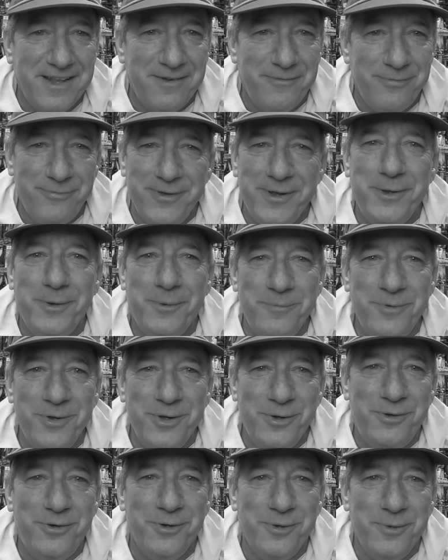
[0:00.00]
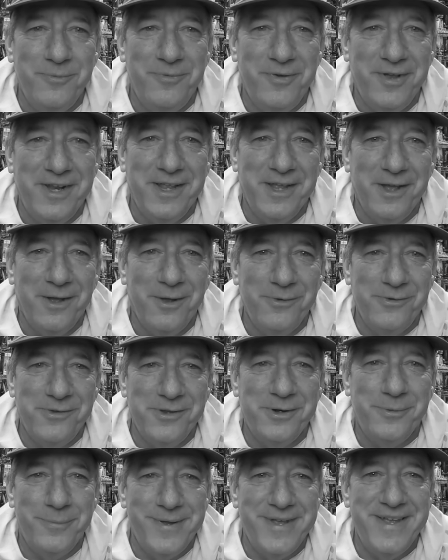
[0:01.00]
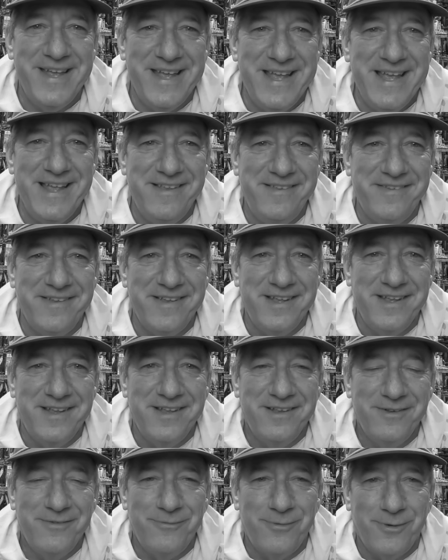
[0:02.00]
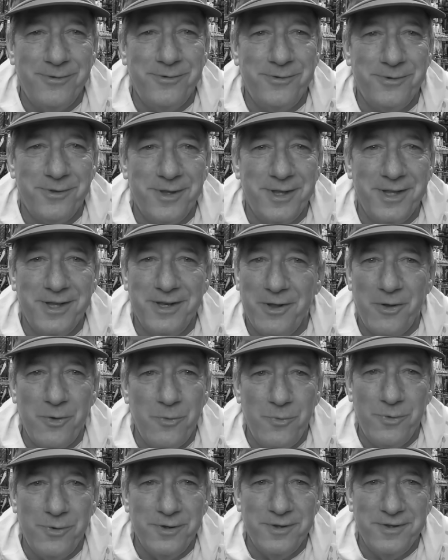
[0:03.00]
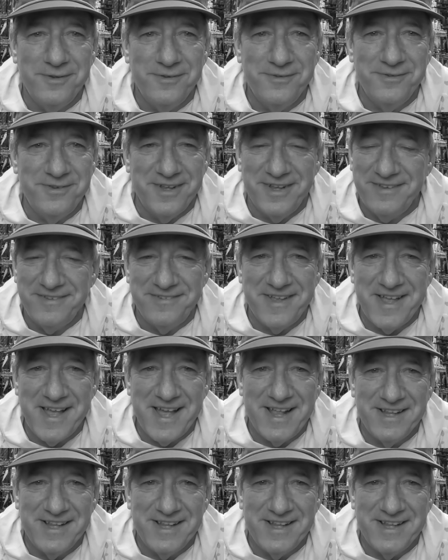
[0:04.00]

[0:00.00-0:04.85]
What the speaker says: film YouTube videos, it'll be easy. Virtually no one says that.